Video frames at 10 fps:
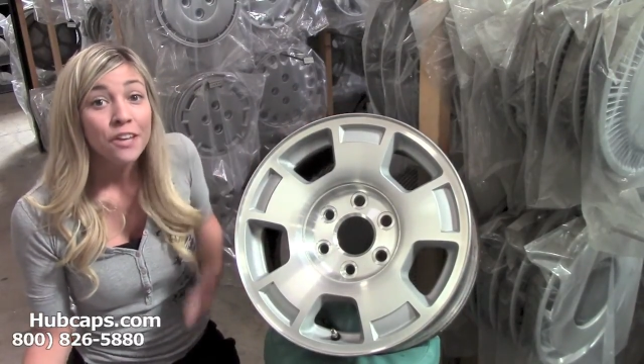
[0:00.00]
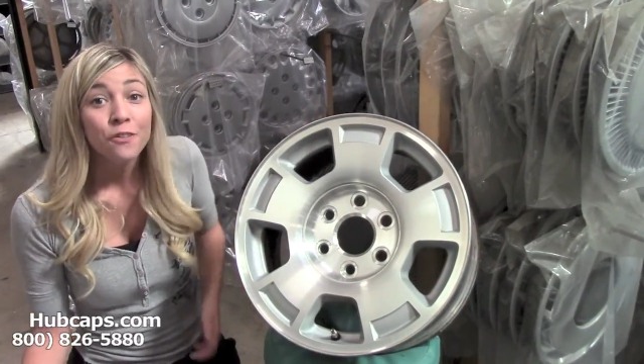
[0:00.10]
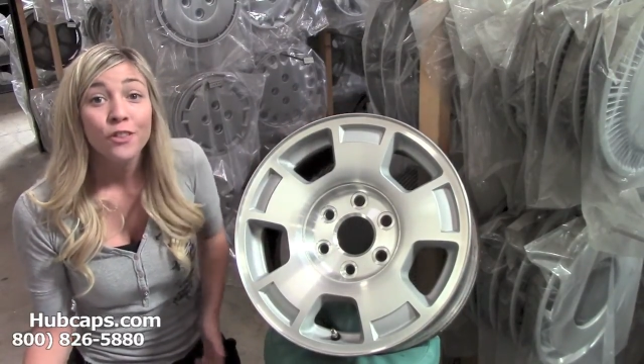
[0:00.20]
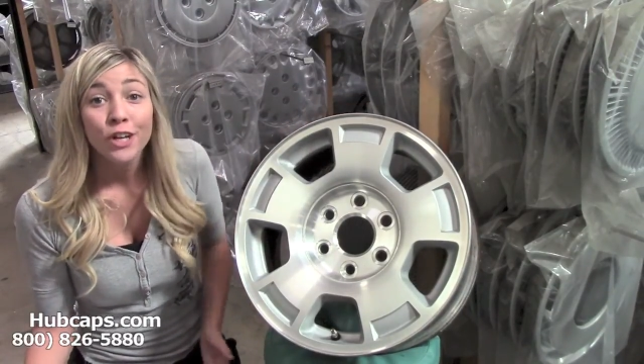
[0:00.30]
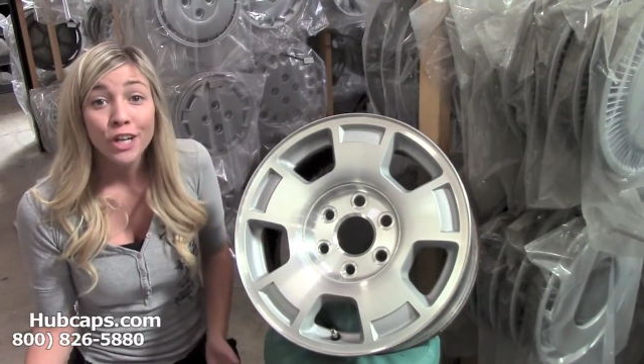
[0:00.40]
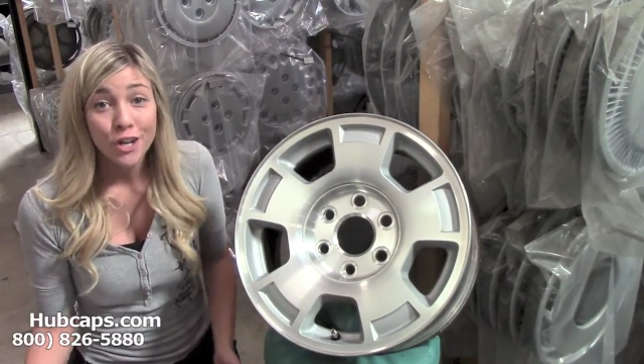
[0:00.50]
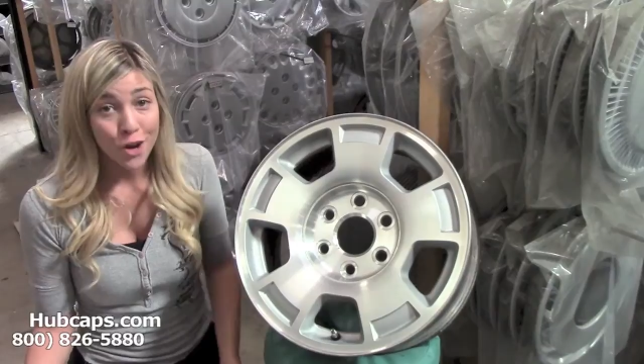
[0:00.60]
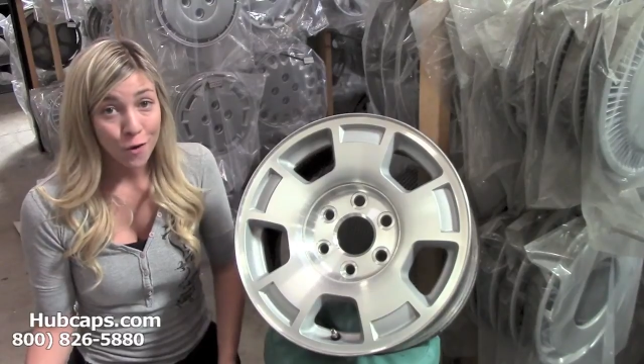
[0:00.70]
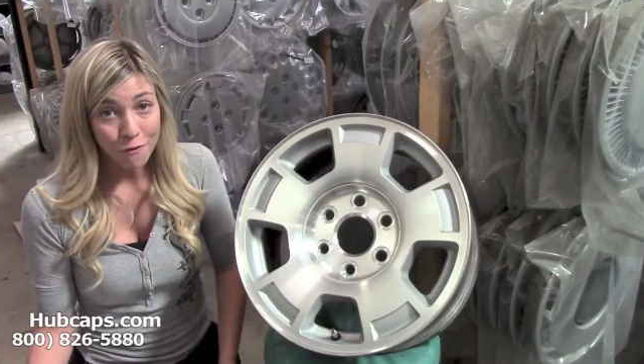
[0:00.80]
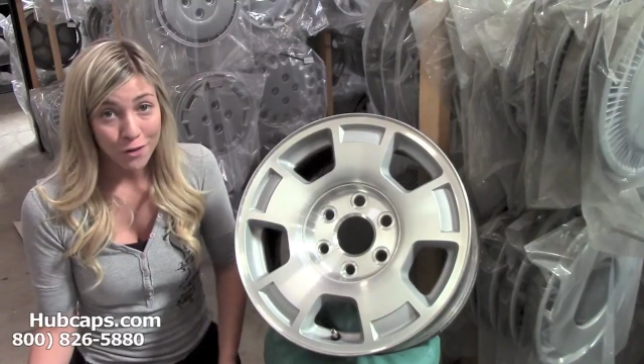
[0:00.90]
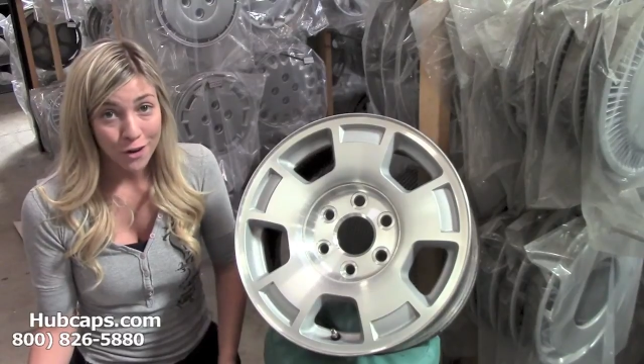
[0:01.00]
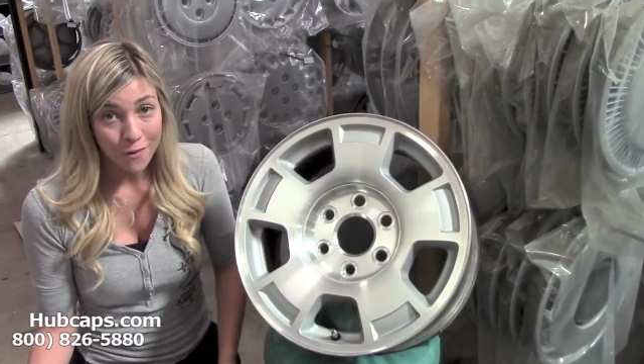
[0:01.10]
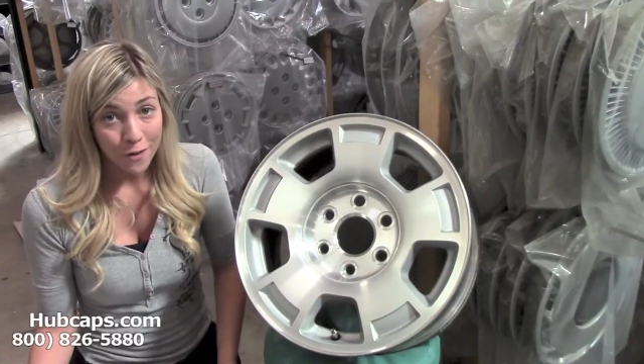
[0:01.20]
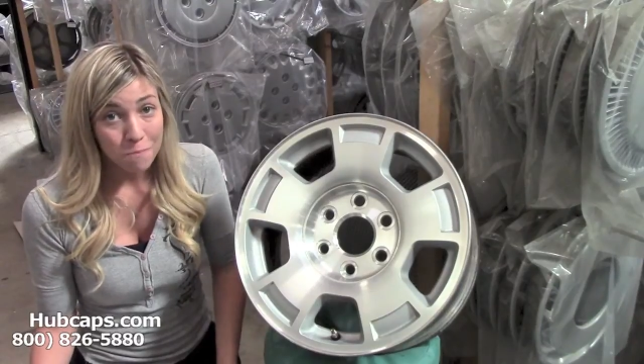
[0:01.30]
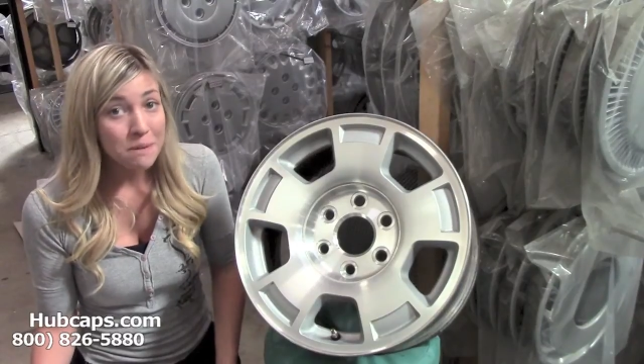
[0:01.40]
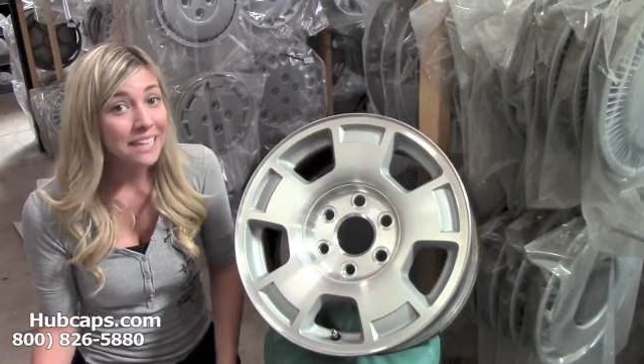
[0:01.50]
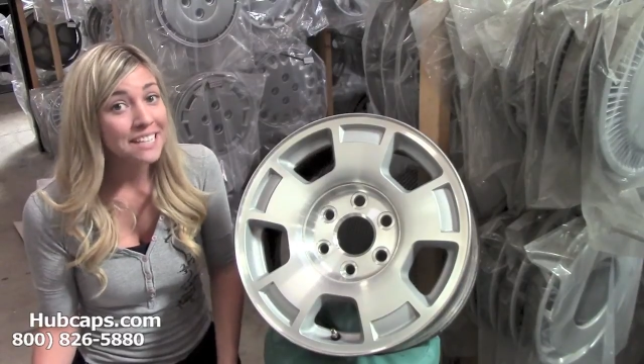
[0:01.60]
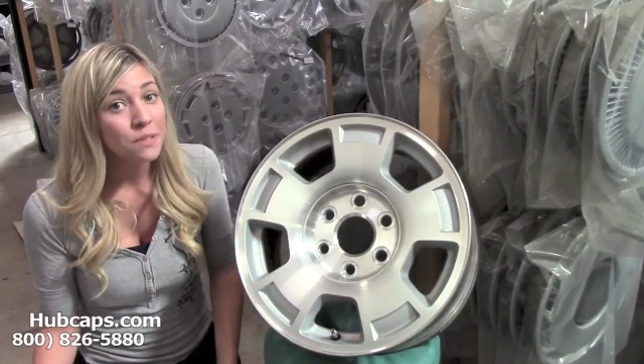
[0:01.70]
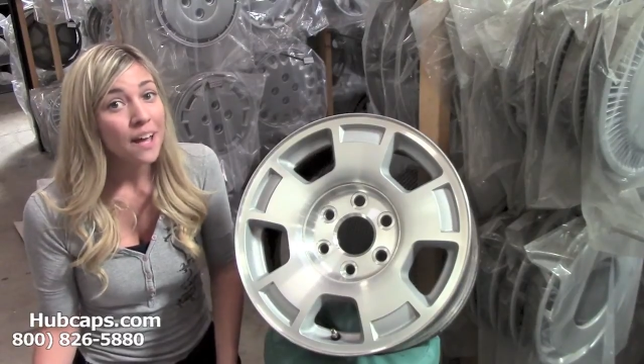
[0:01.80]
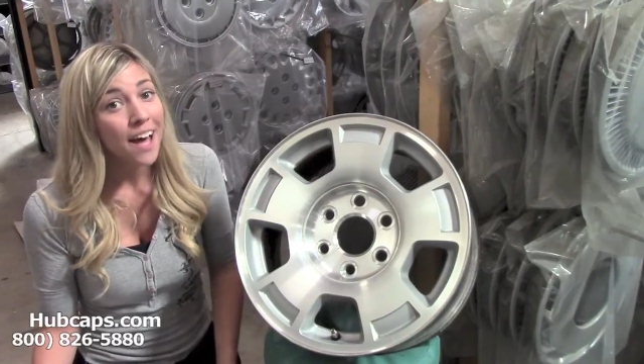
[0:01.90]
Look no further
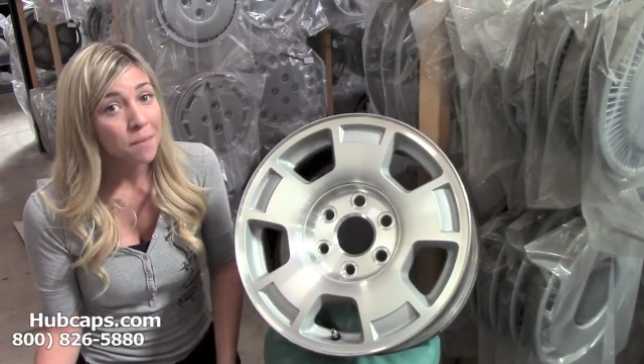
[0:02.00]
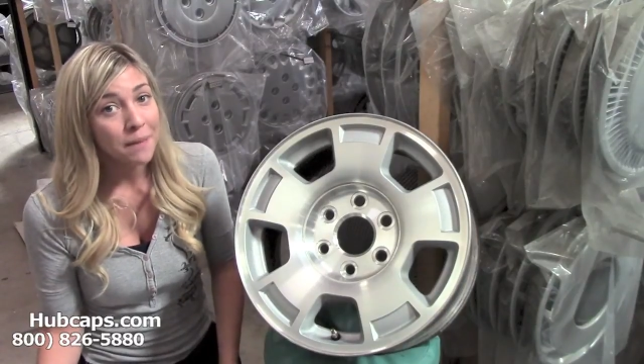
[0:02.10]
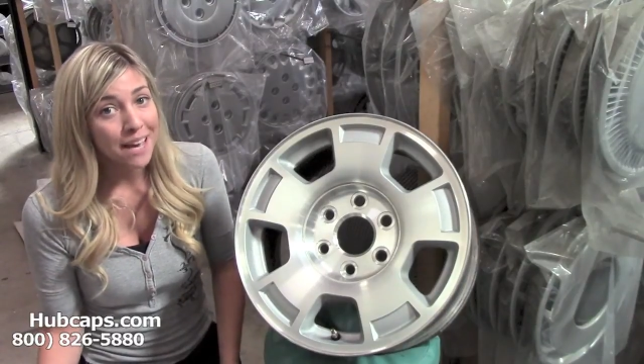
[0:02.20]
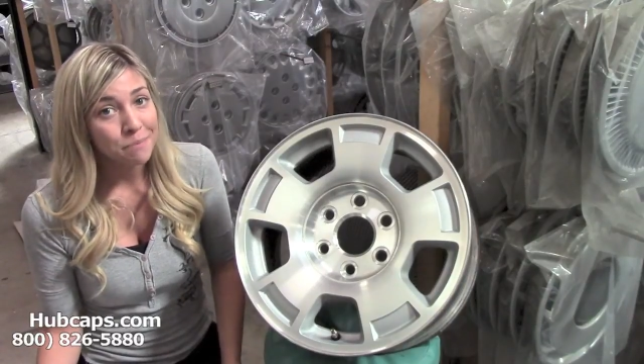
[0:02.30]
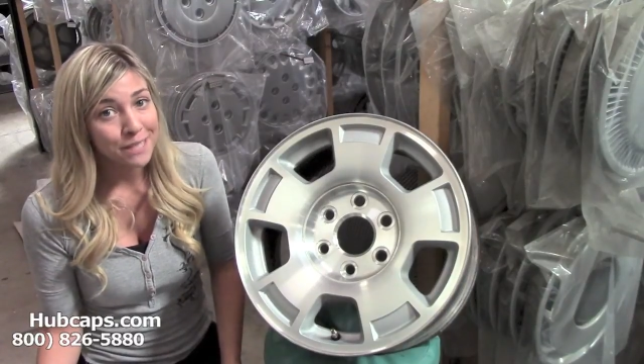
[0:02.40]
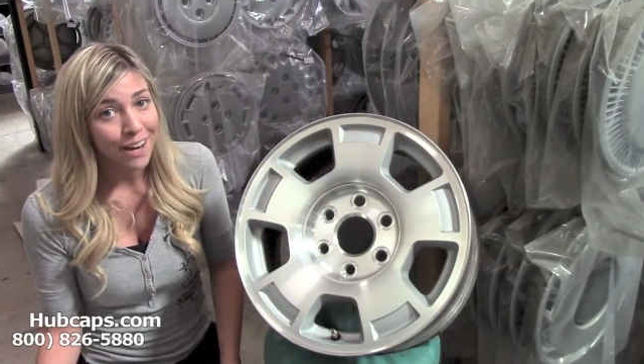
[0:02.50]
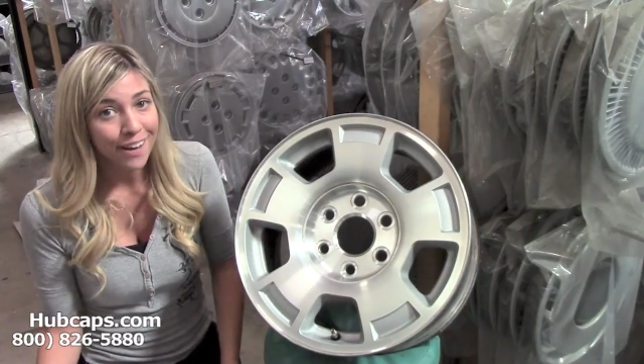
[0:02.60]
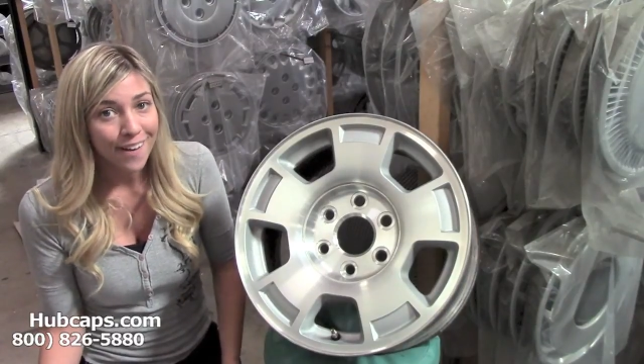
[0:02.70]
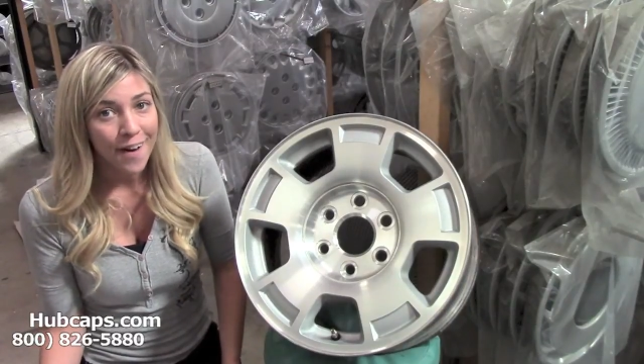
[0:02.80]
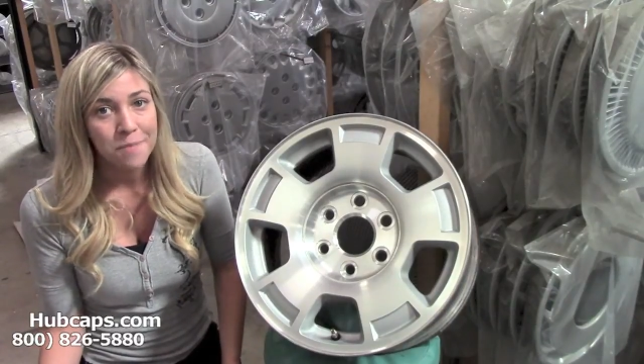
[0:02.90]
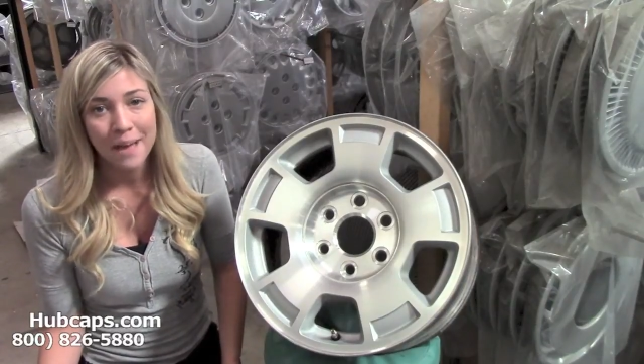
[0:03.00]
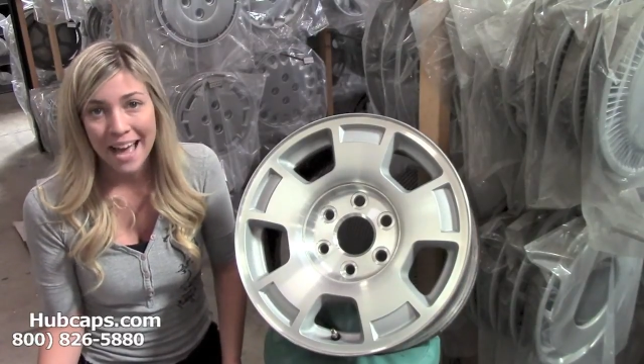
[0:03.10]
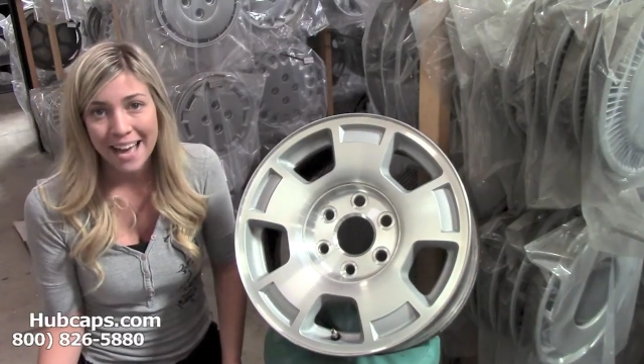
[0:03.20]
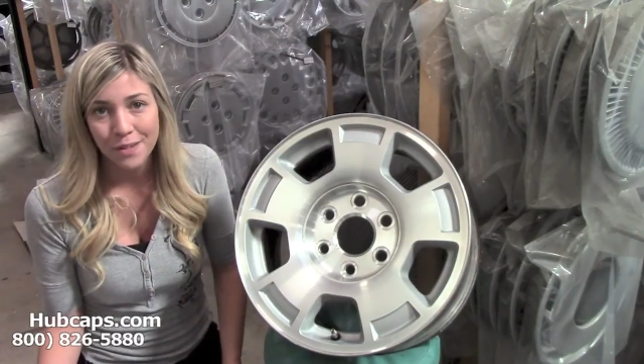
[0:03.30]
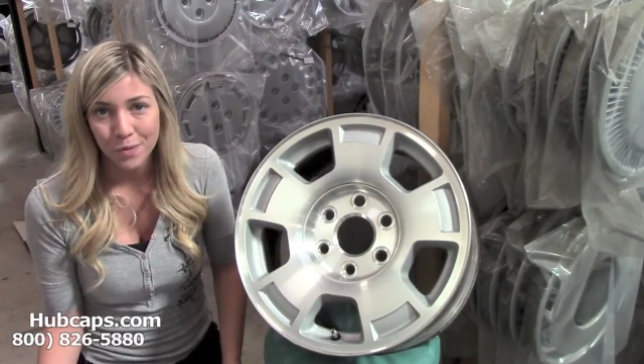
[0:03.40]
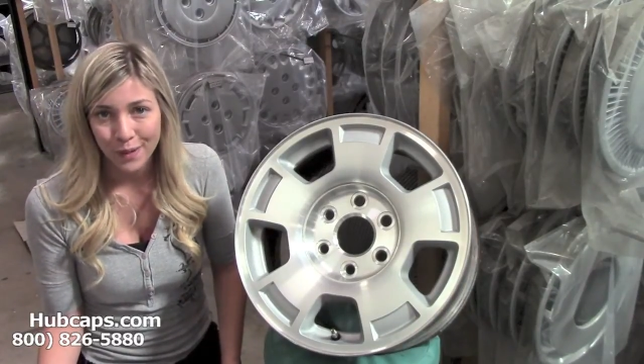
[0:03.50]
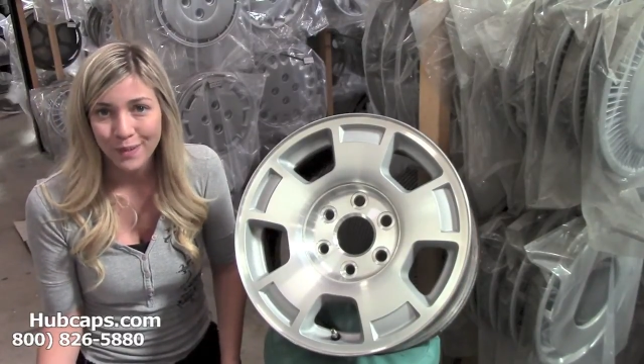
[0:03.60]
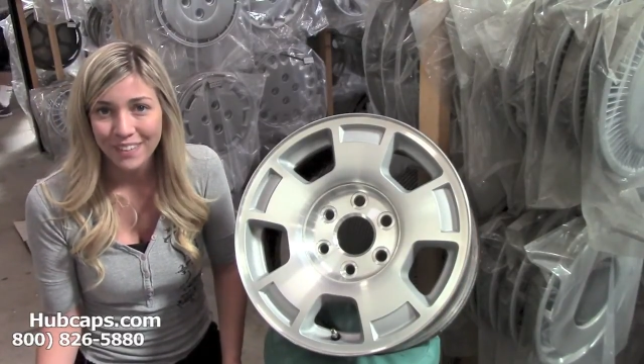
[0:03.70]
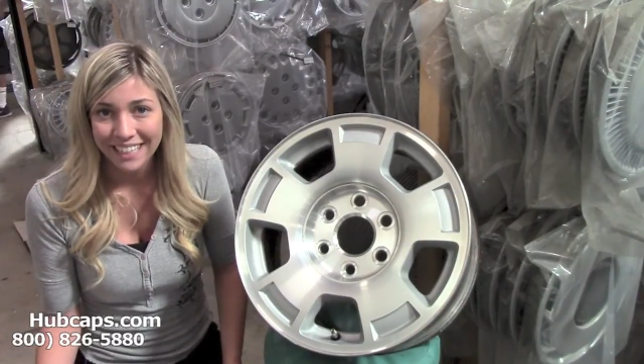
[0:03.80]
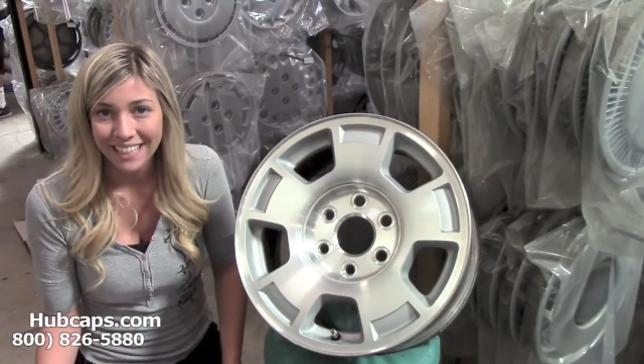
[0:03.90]
because hubcaps.com has what you
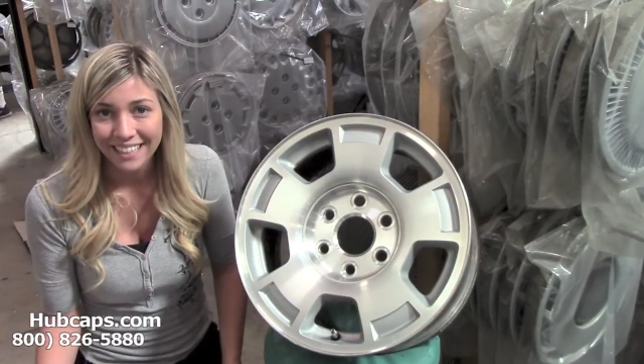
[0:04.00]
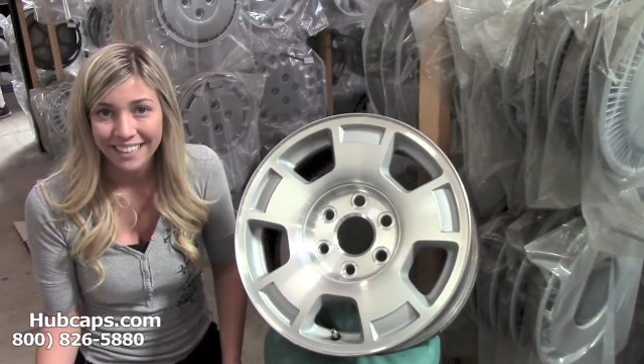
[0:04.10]
need.